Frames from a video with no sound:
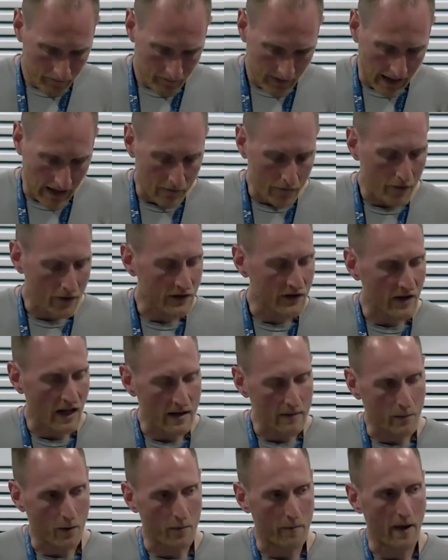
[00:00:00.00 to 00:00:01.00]
"Even as
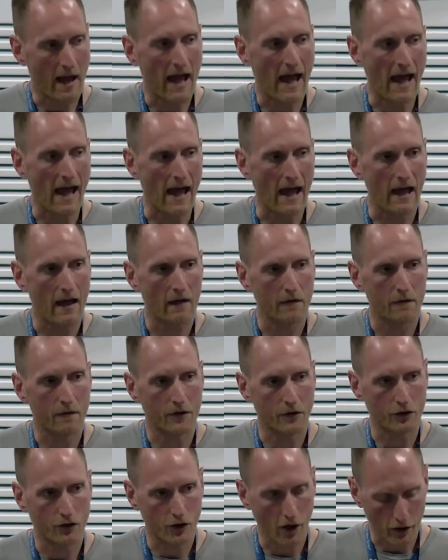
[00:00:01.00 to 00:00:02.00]
they prepare
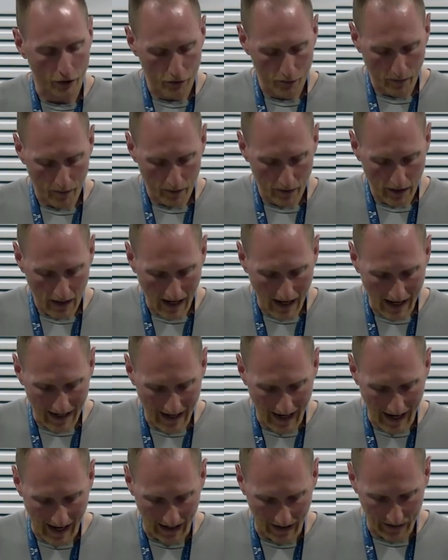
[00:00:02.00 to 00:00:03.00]
for judgment
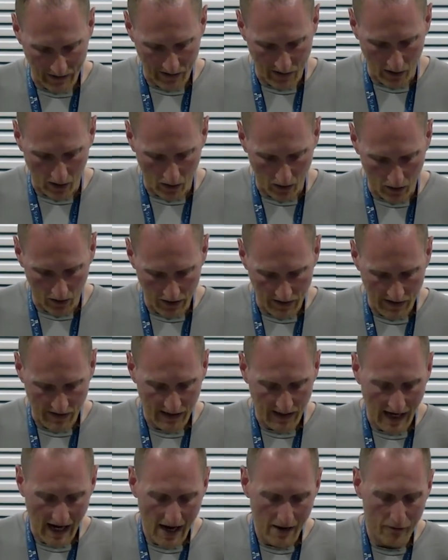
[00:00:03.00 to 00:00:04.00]
and exile, a
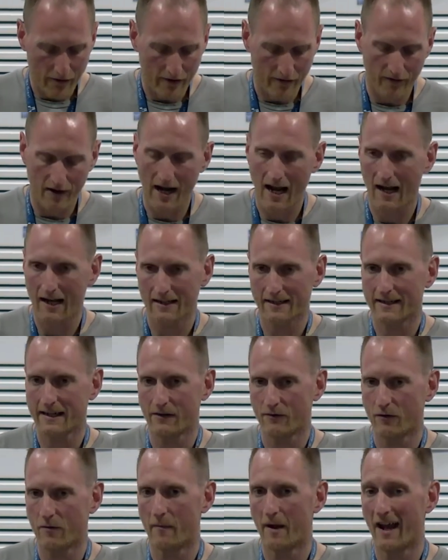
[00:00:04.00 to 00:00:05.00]
scary
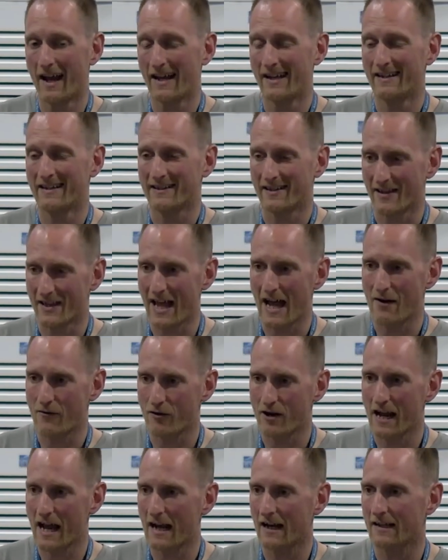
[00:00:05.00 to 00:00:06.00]
reality remains, and that
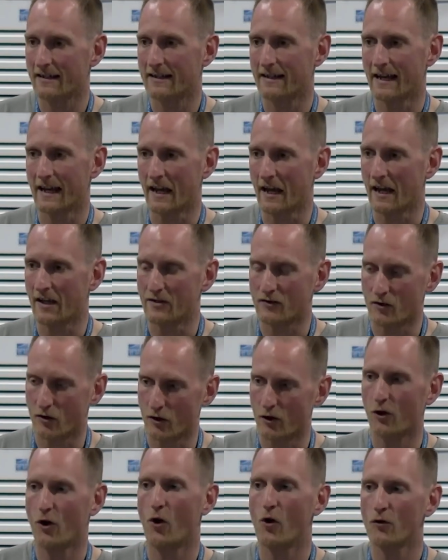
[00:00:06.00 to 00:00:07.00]
reality is
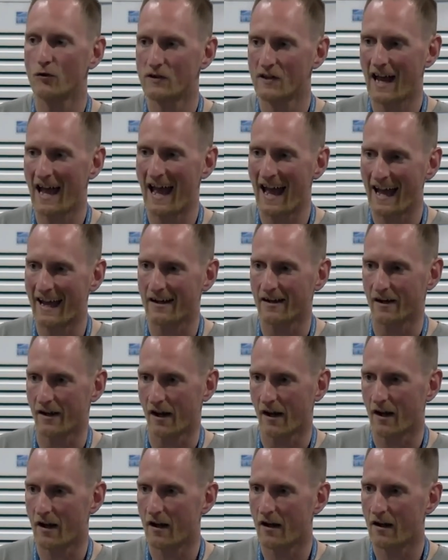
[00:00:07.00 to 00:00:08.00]
that God's
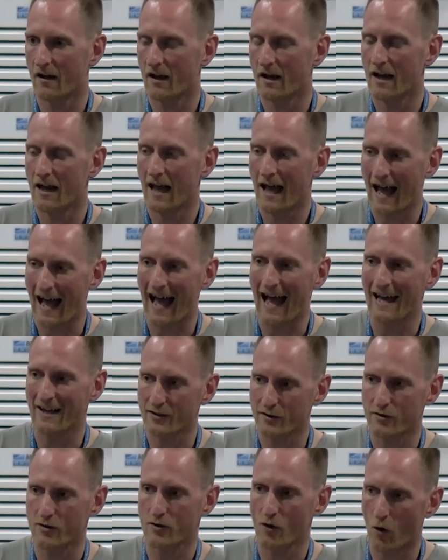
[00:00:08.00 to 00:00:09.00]
anger
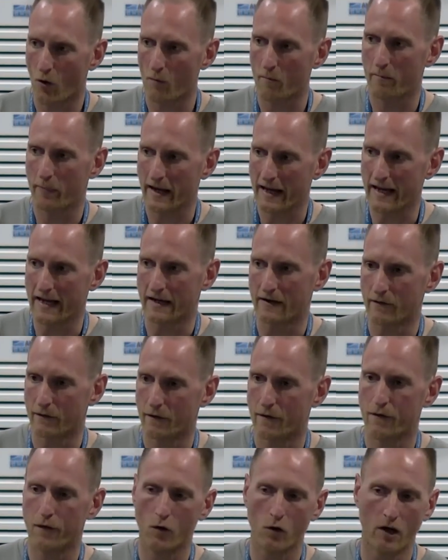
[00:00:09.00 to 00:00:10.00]
has not been
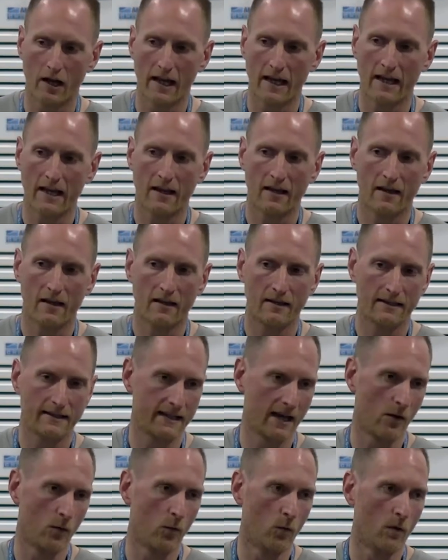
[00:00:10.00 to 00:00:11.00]
fully
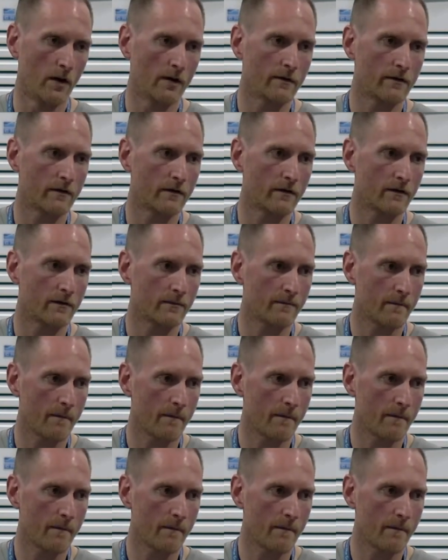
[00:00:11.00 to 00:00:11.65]
dealt with."